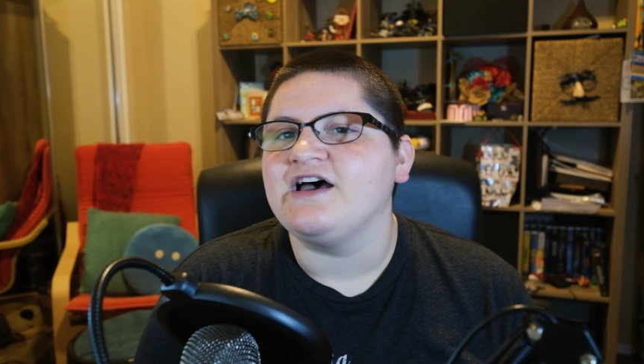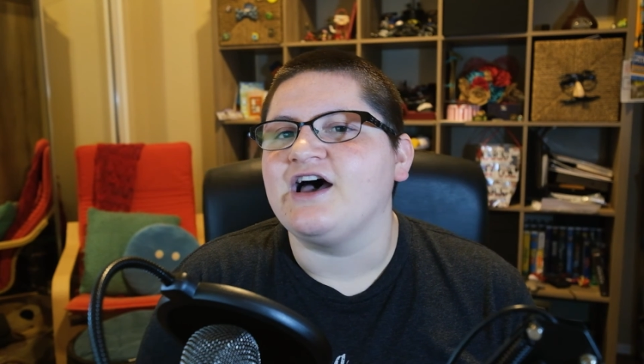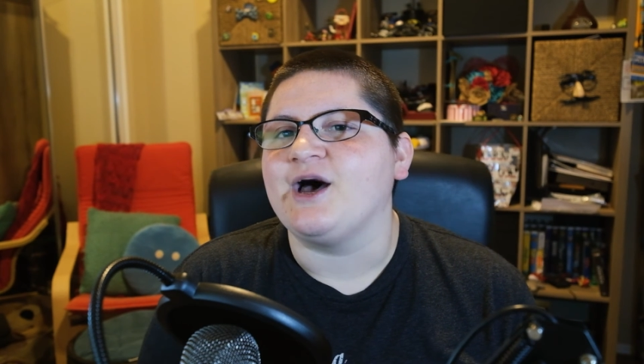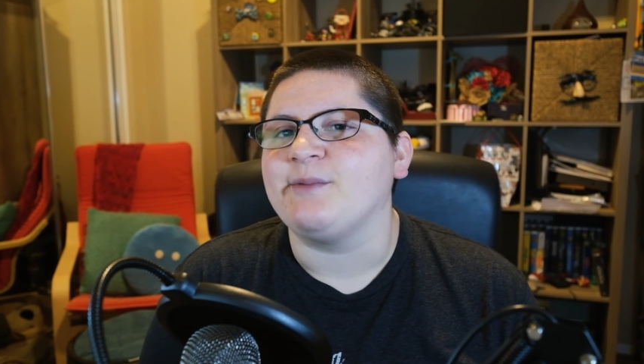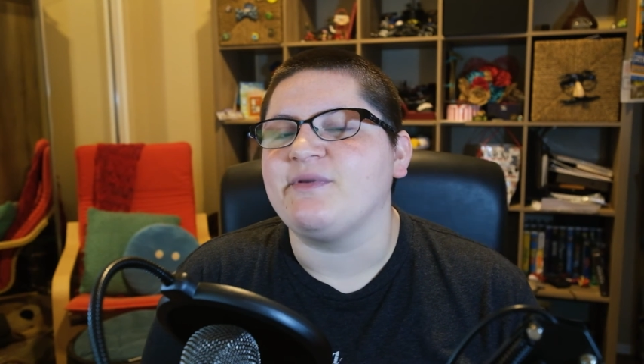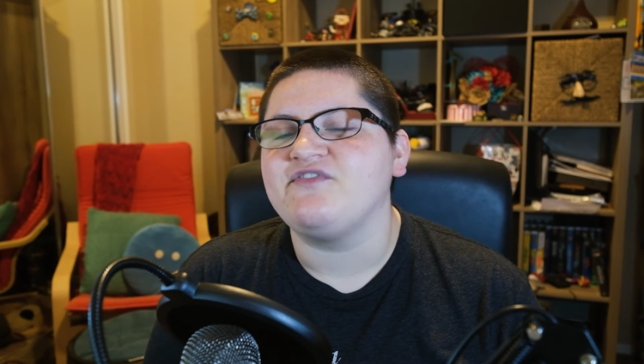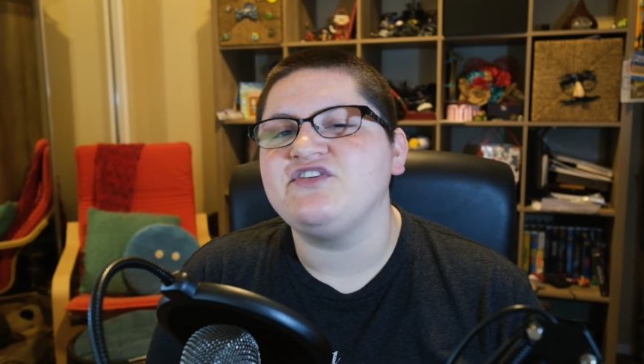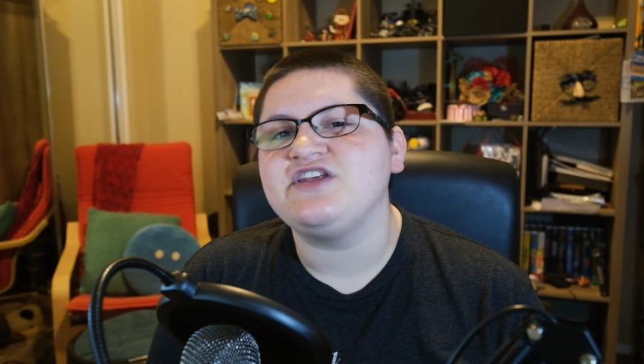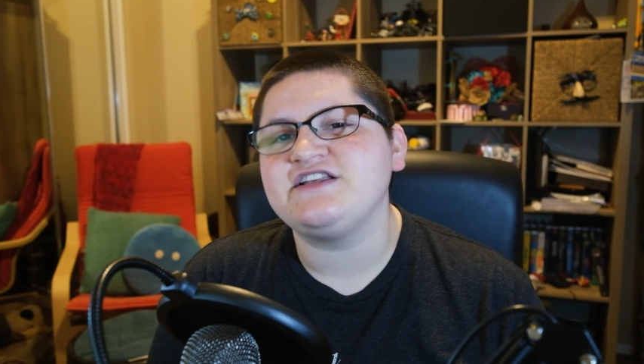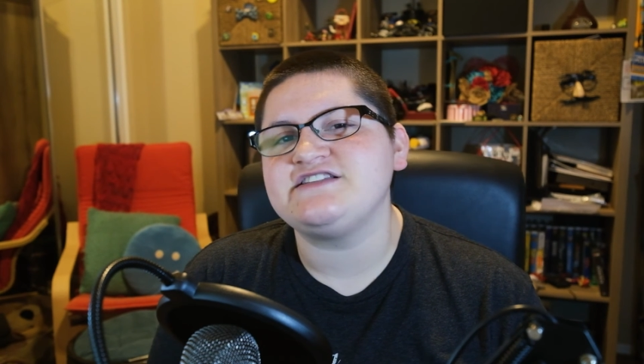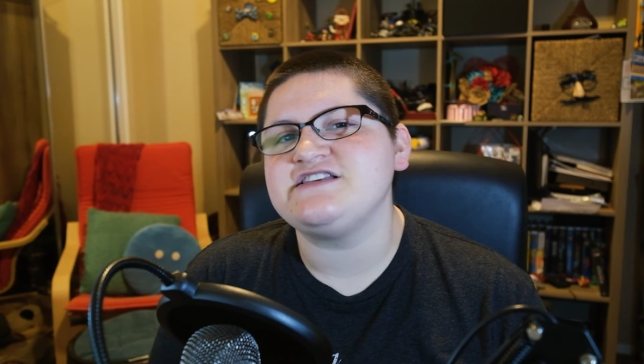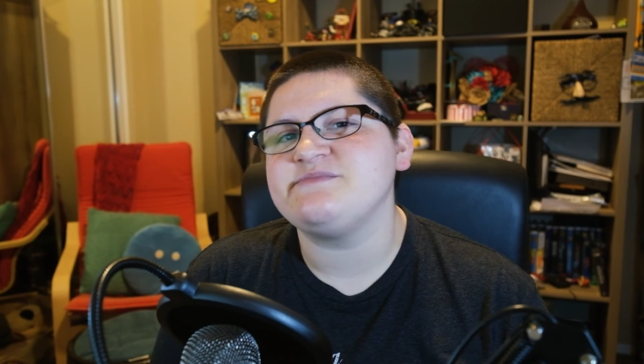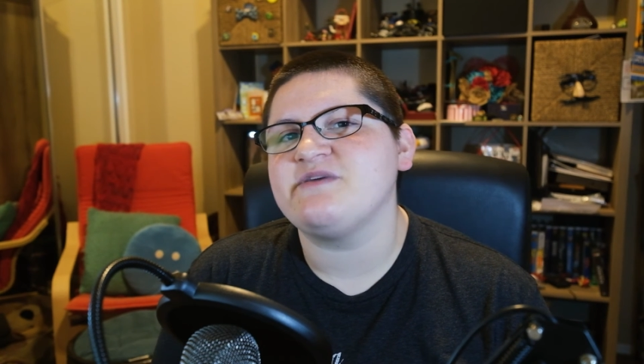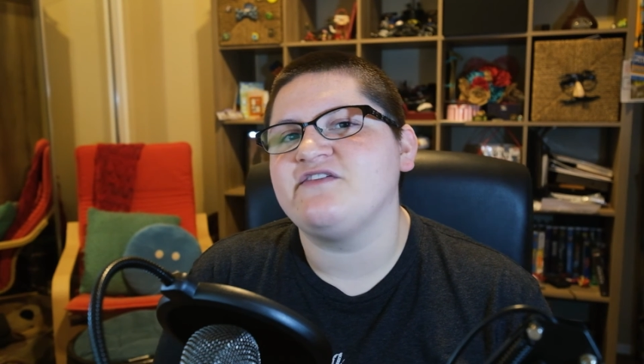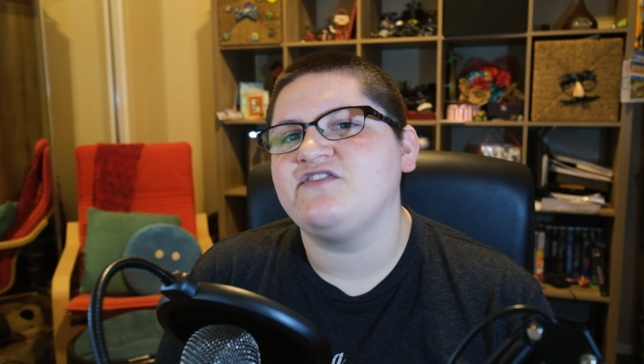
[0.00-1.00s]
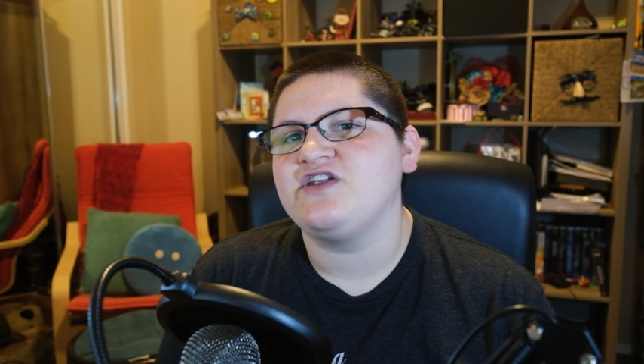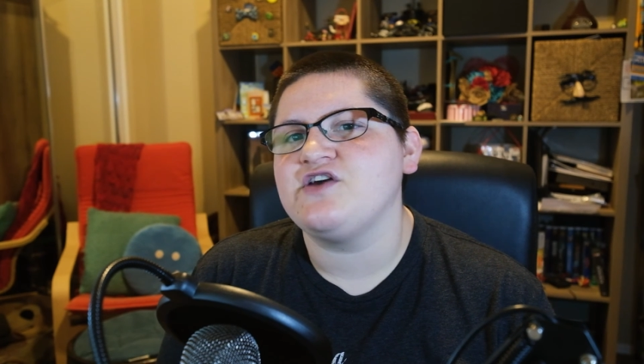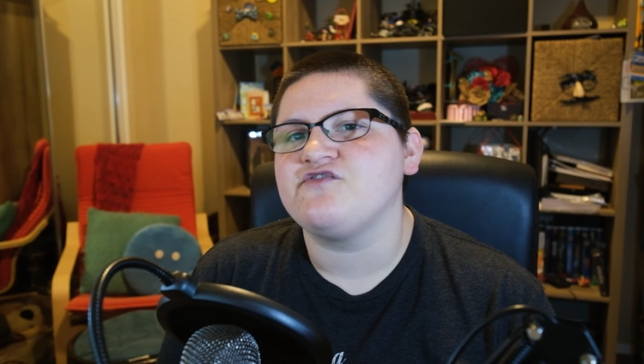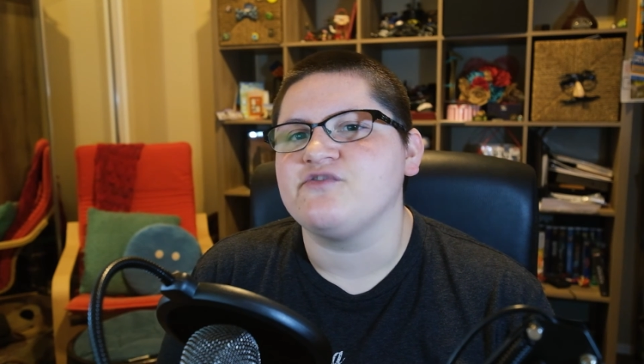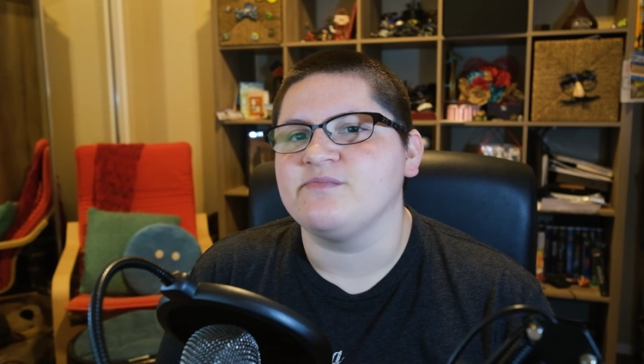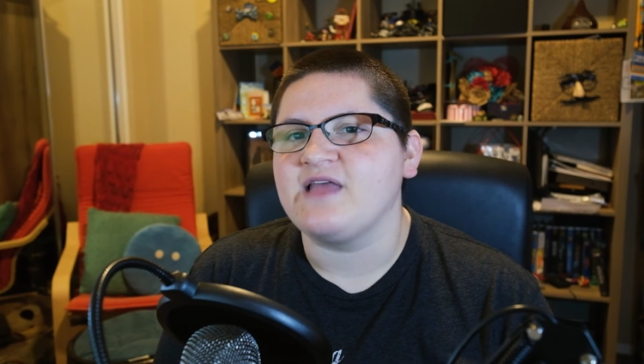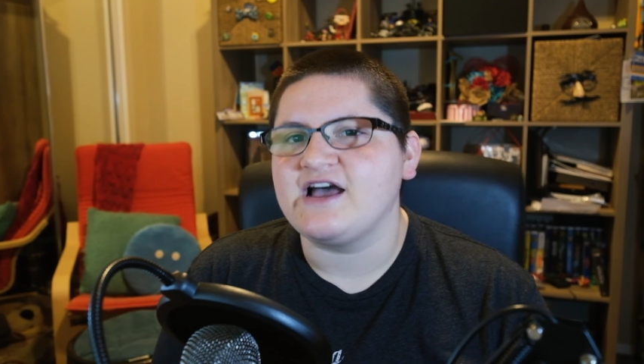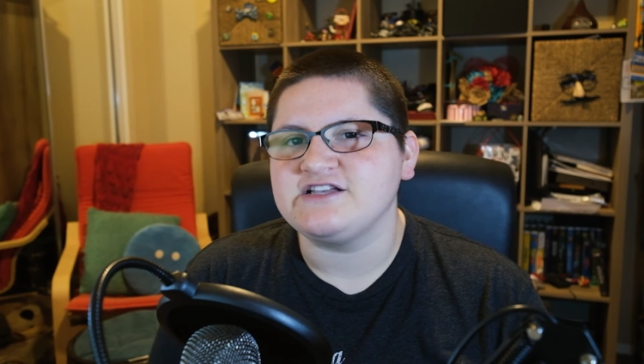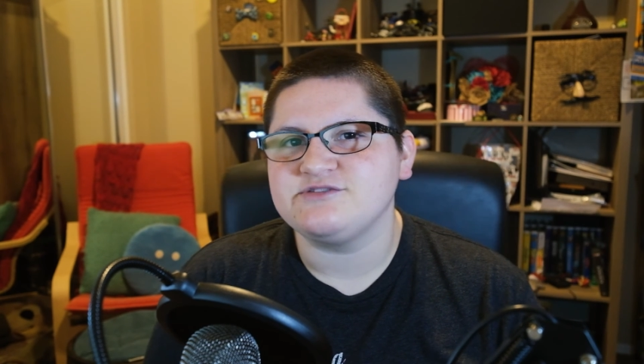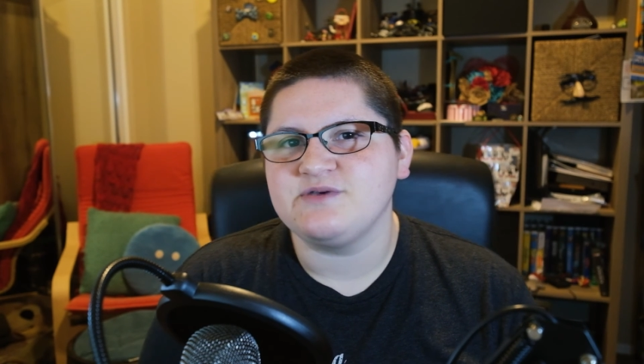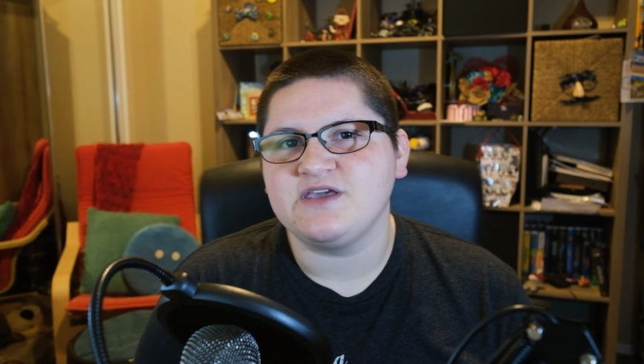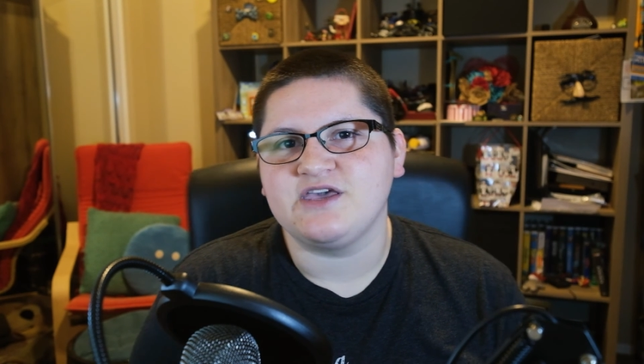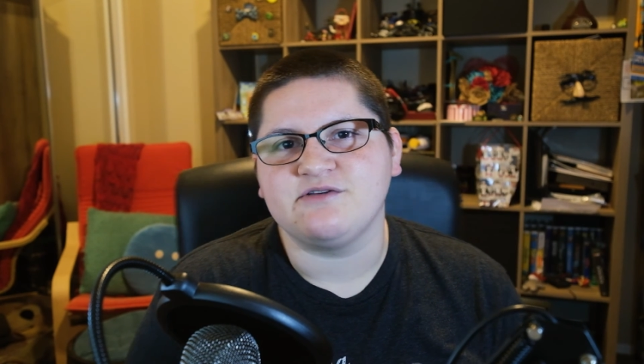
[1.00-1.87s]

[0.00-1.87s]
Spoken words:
If you didn't see my video from last week,